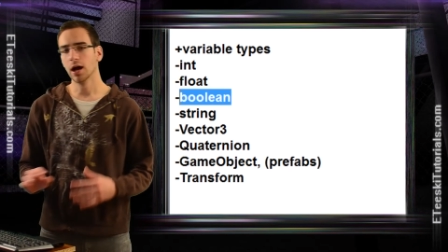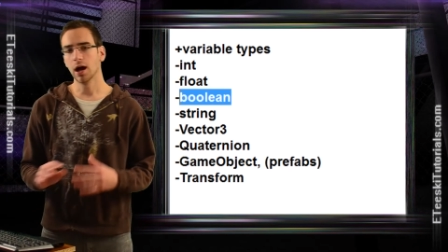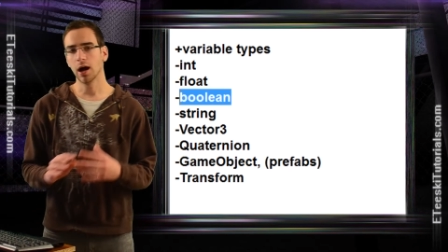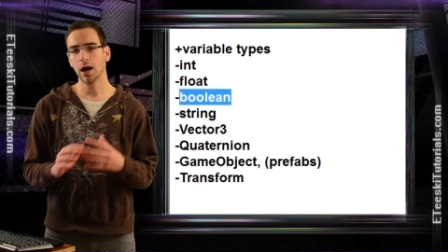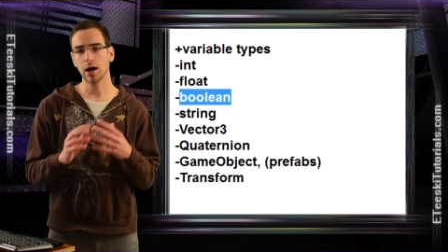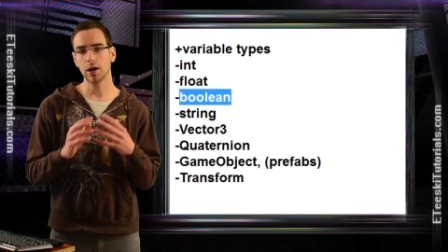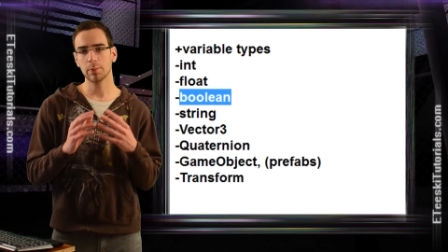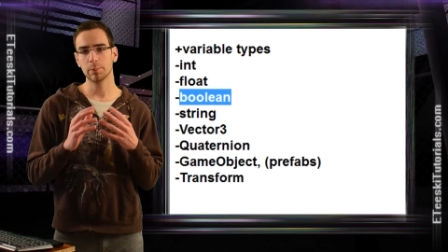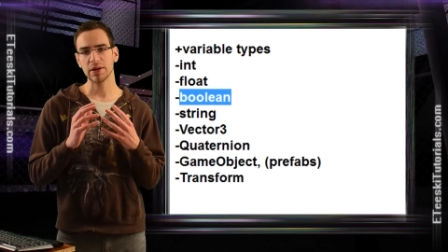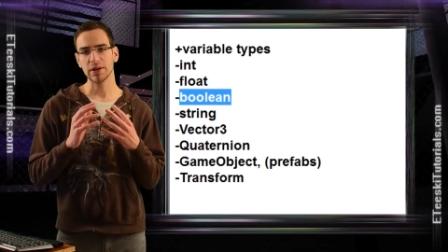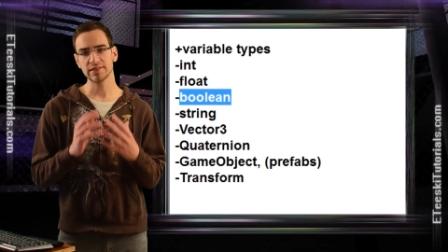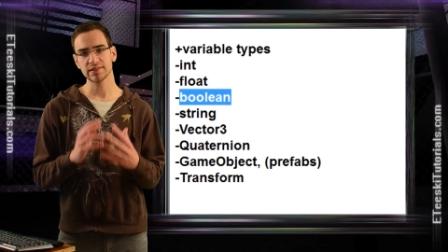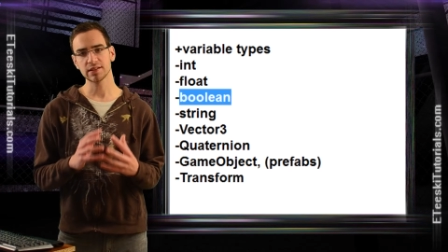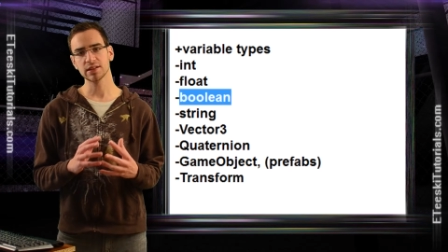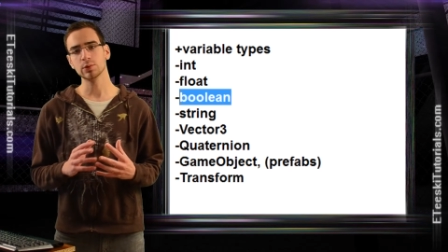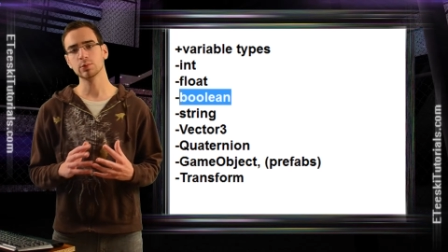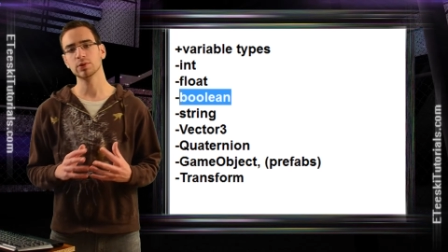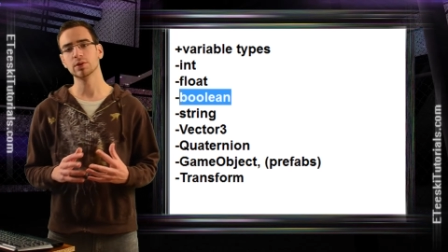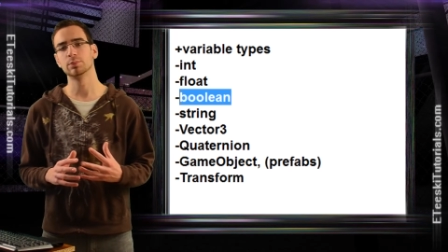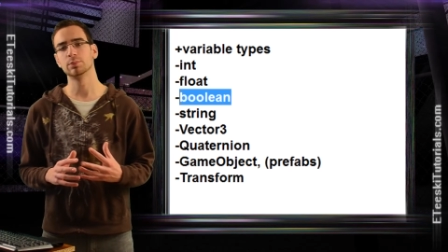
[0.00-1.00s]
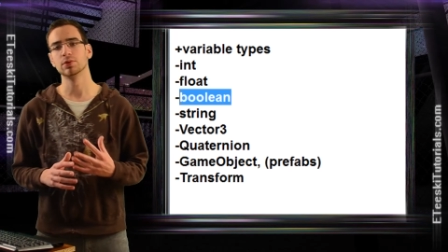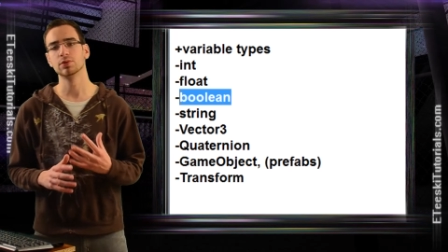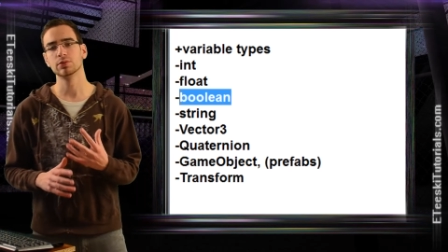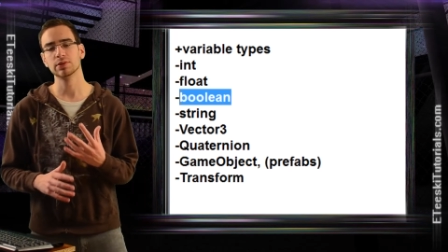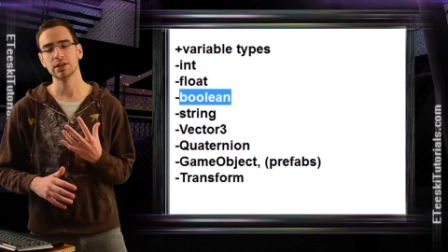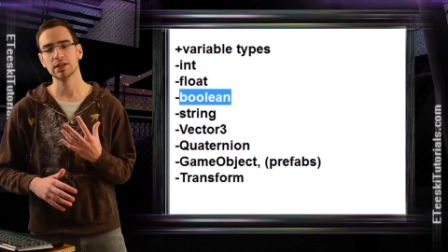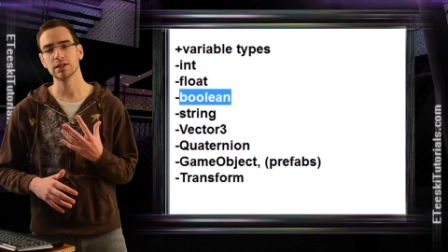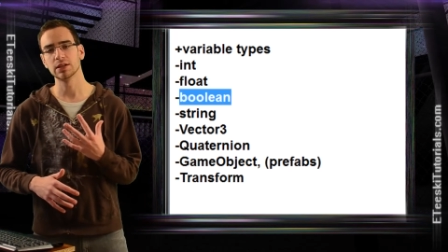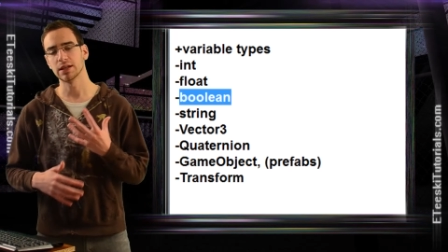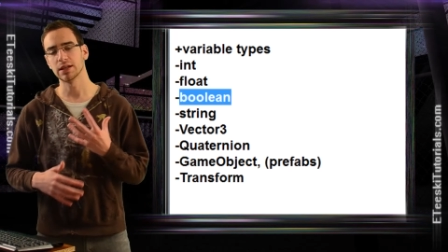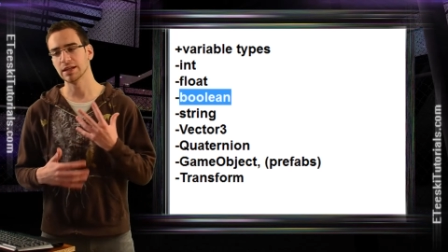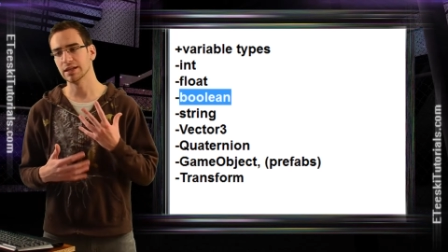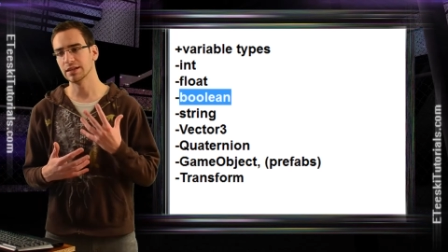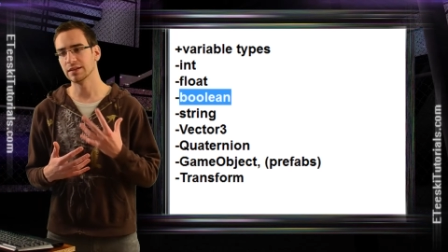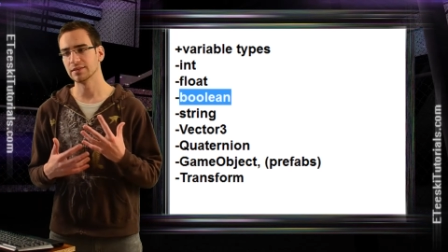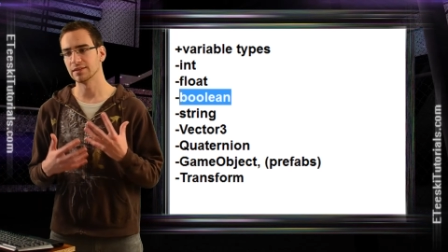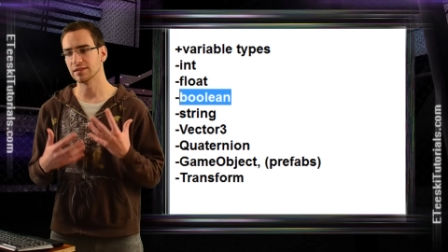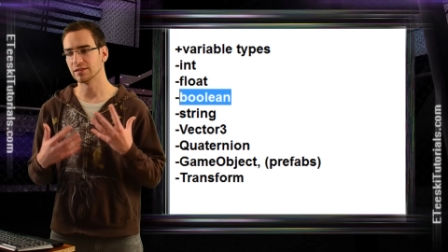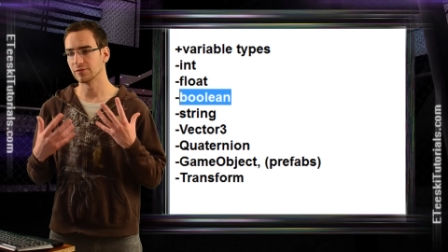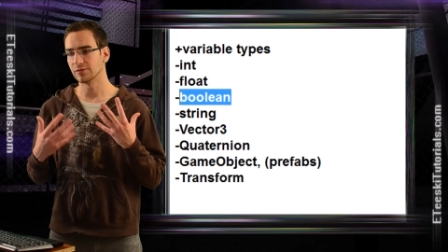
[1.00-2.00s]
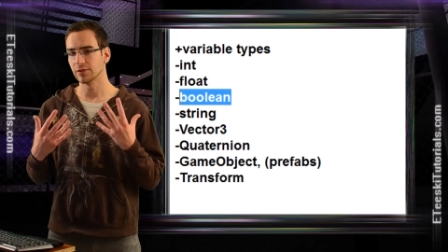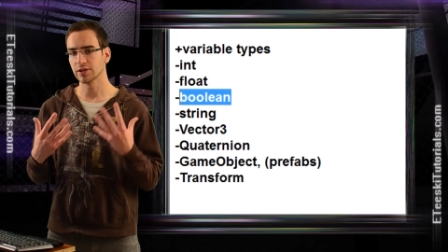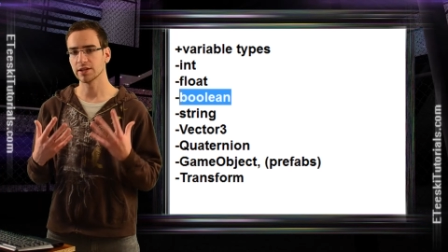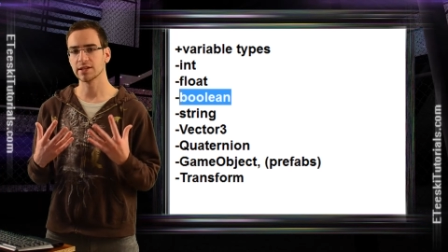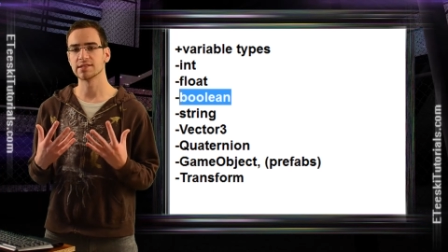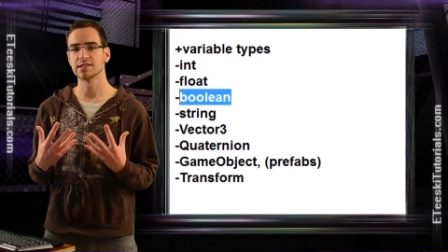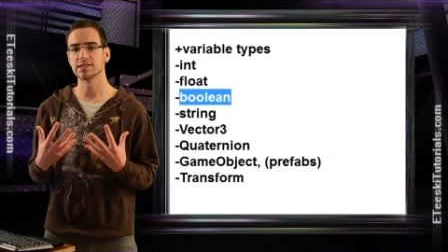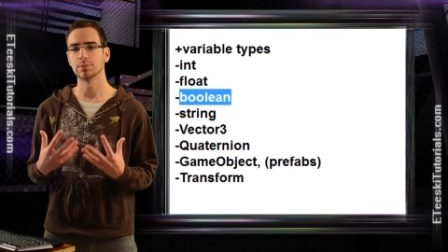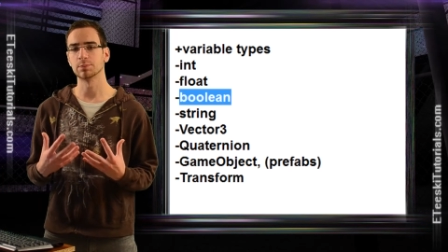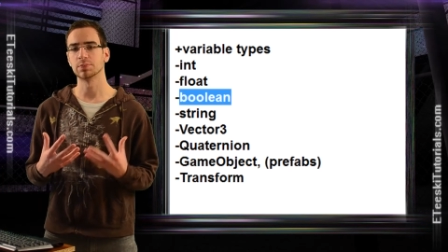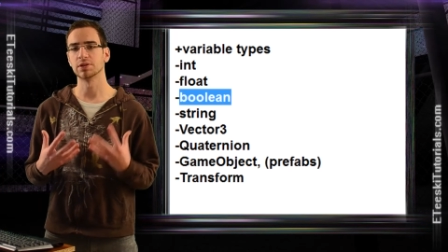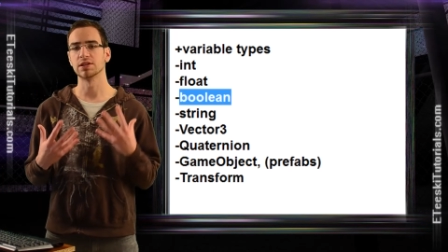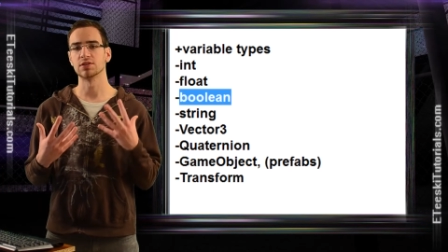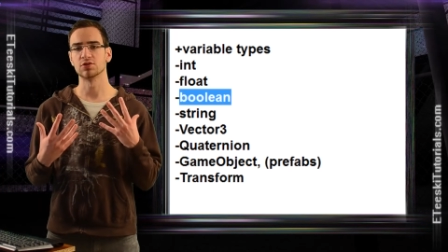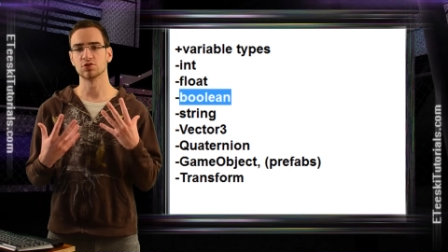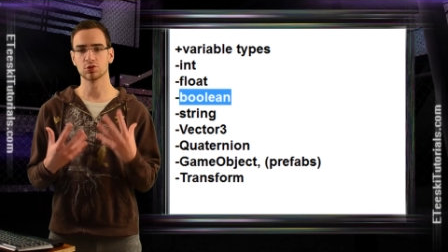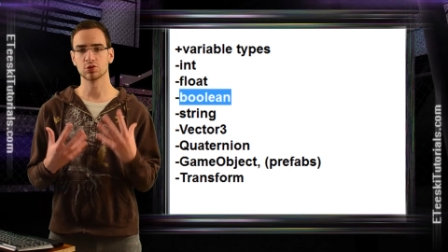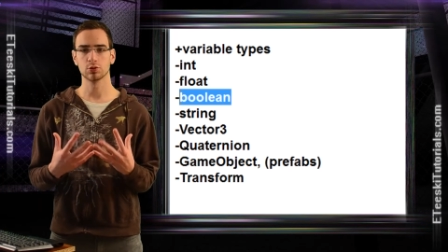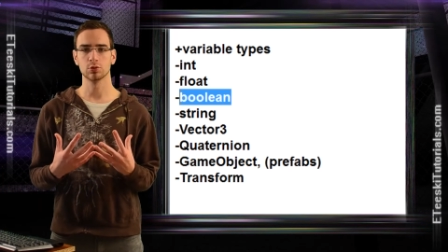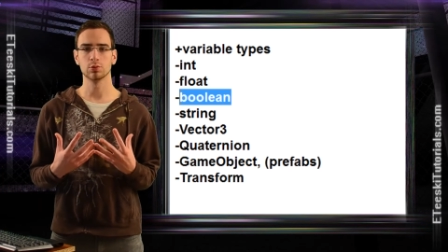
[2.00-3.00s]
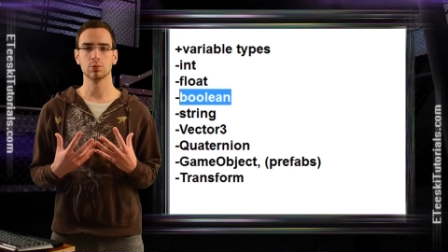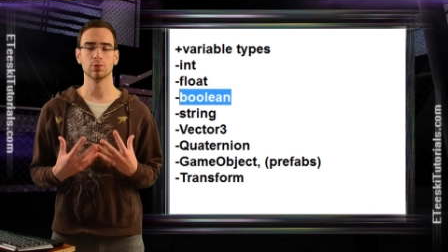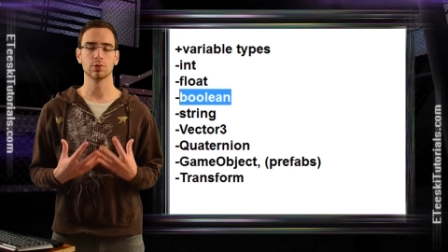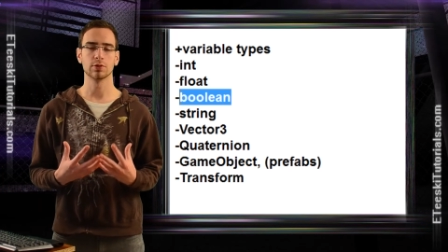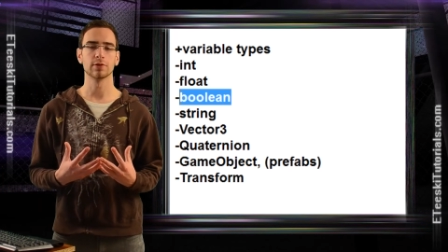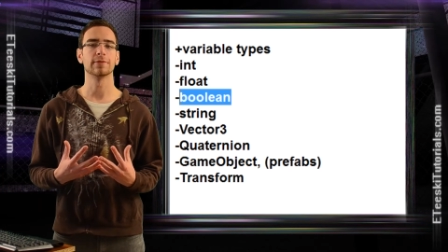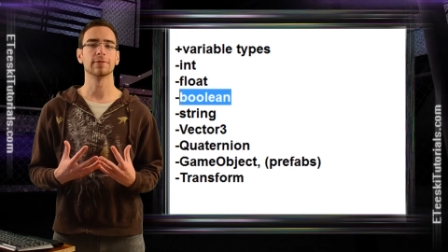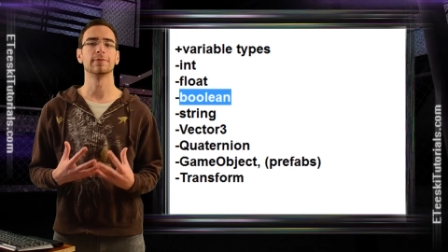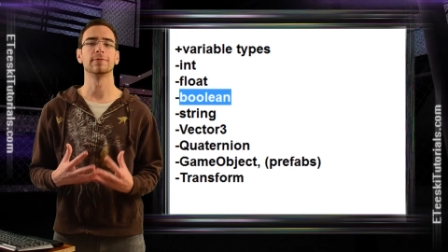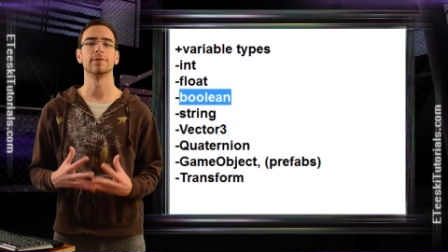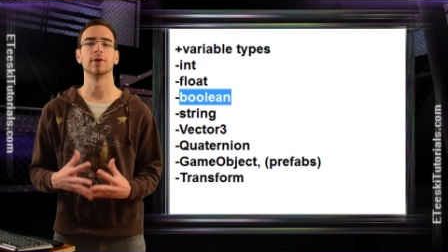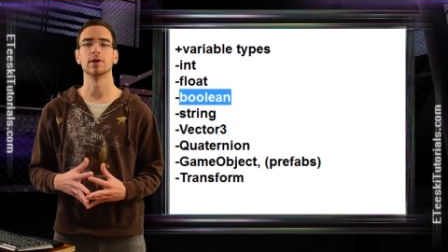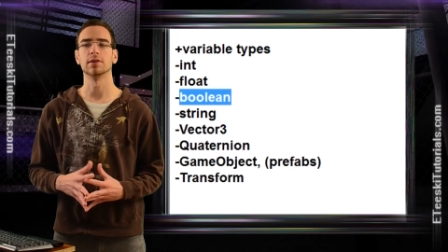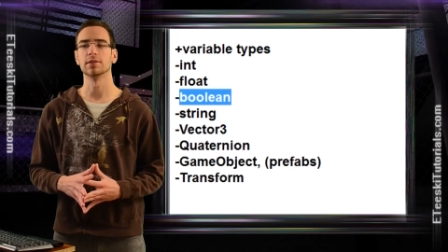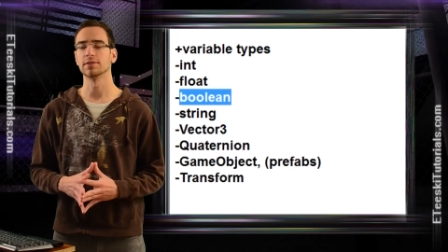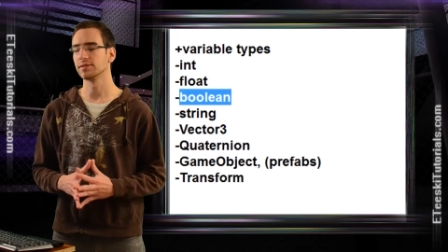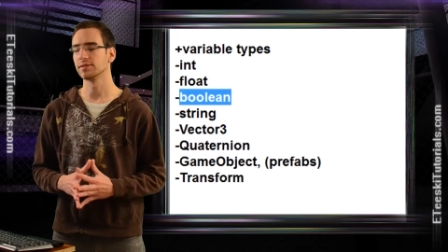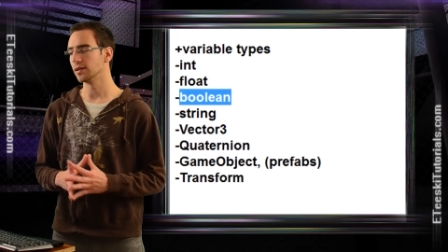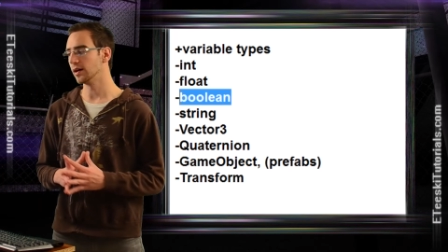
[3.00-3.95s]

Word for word: Uh, basically, what a boolean is is very simply true or false.